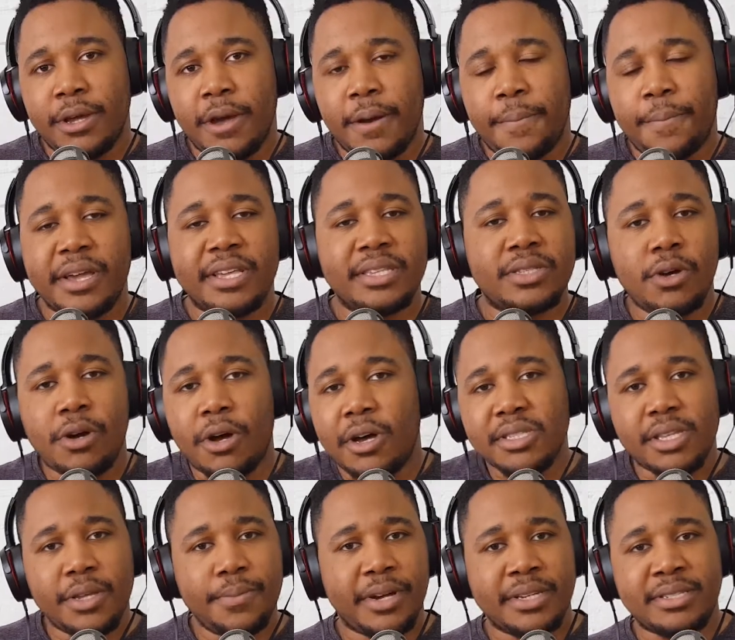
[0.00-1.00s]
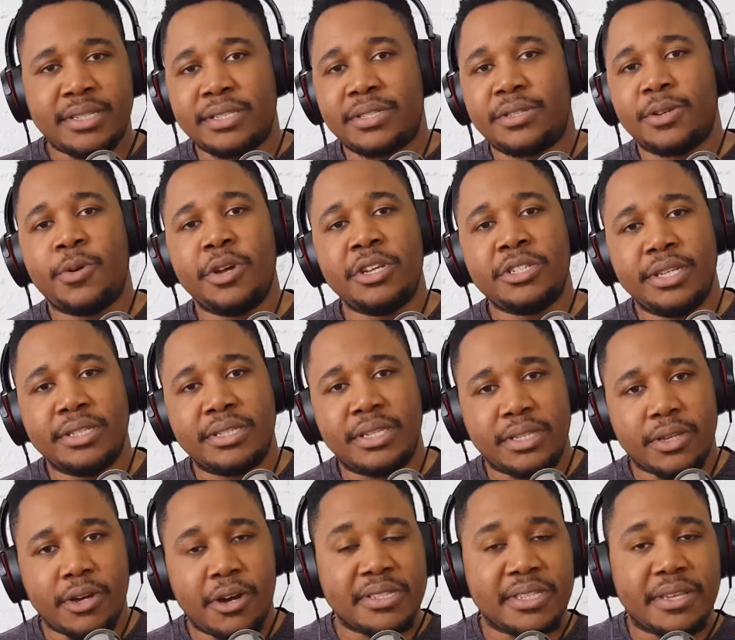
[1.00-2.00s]
But he's not asking my sister questions.
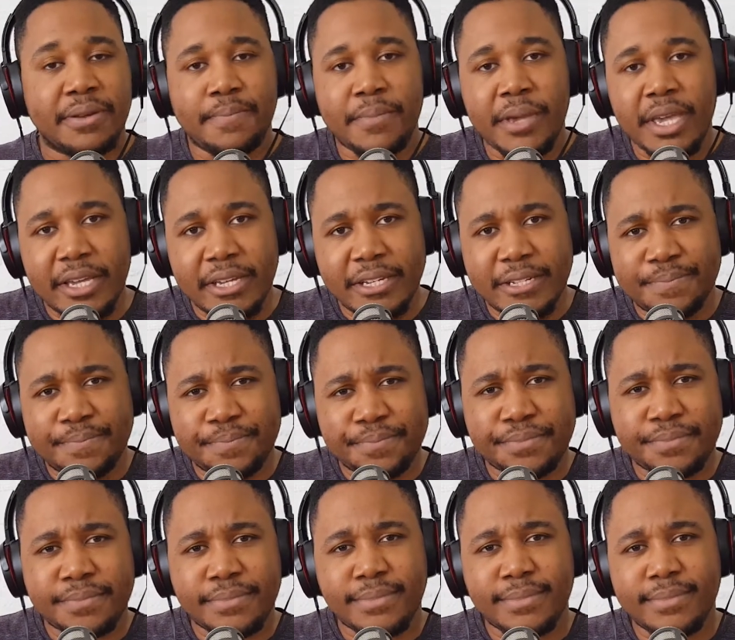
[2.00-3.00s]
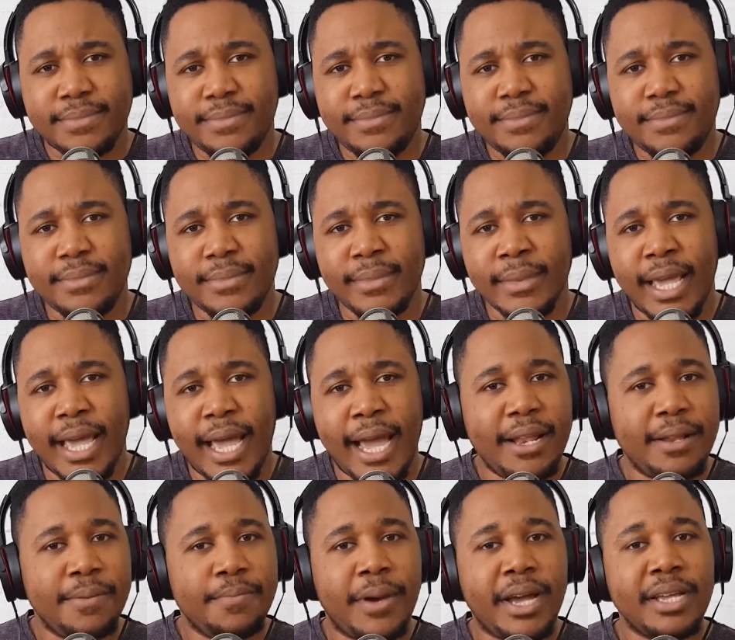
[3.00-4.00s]
He's asking me.
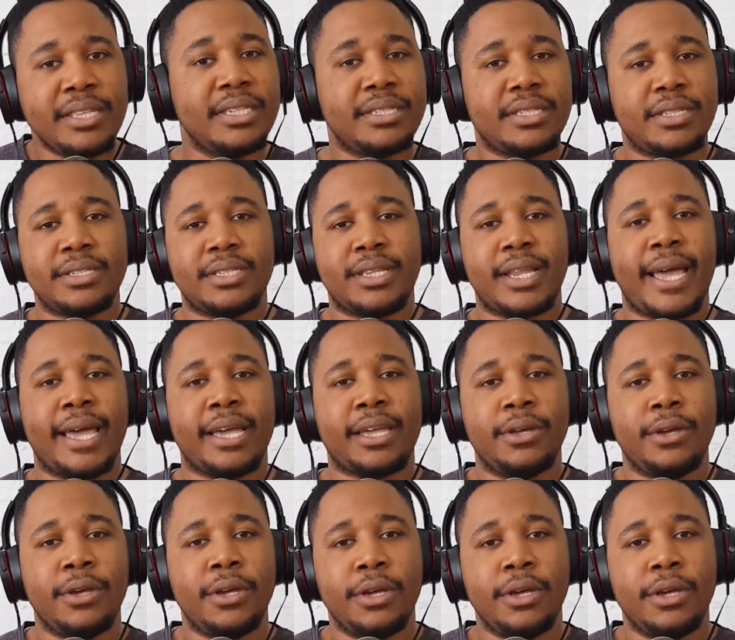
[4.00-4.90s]
And my sister's like,